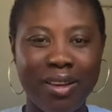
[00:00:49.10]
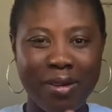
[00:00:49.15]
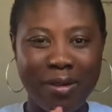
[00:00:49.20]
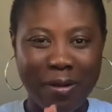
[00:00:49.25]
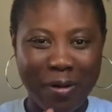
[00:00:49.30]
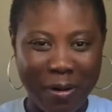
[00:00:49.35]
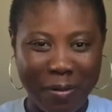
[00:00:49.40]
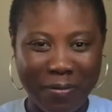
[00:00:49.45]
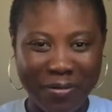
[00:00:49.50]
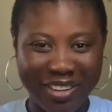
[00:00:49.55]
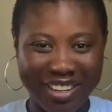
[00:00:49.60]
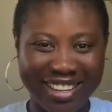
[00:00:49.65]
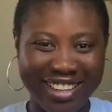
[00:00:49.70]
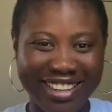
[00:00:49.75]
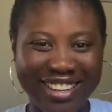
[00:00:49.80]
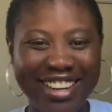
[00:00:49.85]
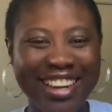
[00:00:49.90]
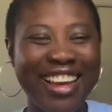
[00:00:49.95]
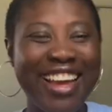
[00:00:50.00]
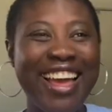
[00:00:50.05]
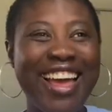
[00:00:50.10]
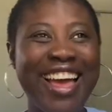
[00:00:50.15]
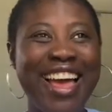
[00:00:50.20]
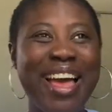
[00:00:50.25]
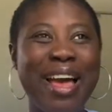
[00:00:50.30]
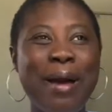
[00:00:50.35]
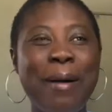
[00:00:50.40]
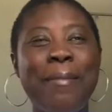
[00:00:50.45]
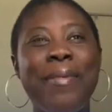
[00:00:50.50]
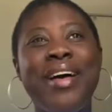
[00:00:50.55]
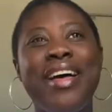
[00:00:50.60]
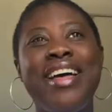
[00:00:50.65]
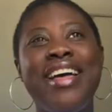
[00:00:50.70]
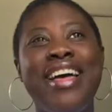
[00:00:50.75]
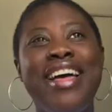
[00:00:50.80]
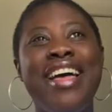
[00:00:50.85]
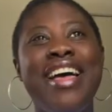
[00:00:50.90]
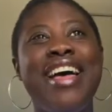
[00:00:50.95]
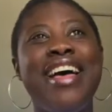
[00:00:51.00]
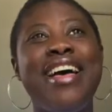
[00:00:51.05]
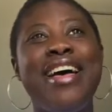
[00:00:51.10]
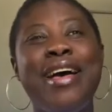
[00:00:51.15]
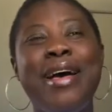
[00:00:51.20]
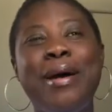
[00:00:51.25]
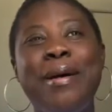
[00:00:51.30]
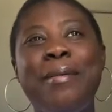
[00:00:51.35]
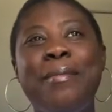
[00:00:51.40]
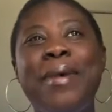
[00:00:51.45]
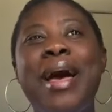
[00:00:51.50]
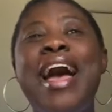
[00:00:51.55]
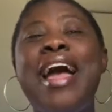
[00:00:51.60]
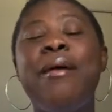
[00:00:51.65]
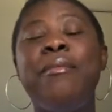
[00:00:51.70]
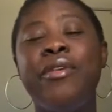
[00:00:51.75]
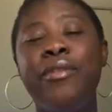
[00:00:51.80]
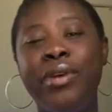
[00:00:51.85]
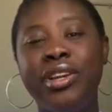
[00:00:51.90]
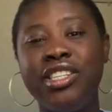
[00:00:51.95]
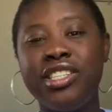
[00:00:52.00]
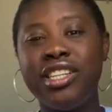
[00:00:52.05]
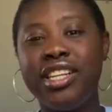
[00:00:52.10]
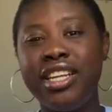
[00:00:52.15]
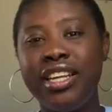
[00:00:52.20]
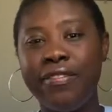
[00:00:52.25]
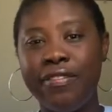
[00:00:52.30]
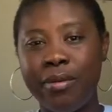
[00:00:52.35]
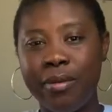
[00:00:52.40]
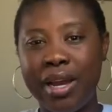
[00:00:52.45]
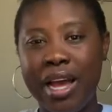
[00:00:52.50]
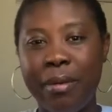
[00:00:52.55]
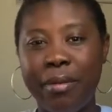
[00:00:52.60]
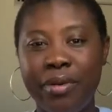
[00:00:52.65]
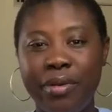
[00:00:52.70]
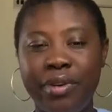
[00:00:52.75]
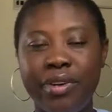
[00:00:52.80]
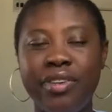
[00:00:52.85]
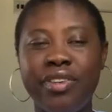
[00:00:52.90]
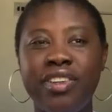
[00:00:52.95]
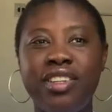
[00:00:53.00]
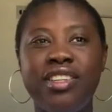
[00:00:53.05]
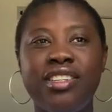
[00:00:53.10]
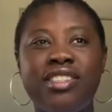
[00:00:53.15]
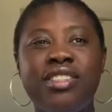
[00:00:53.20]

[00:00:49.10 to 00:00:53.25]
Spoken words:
hopefully. But I'm originally from Cameroon,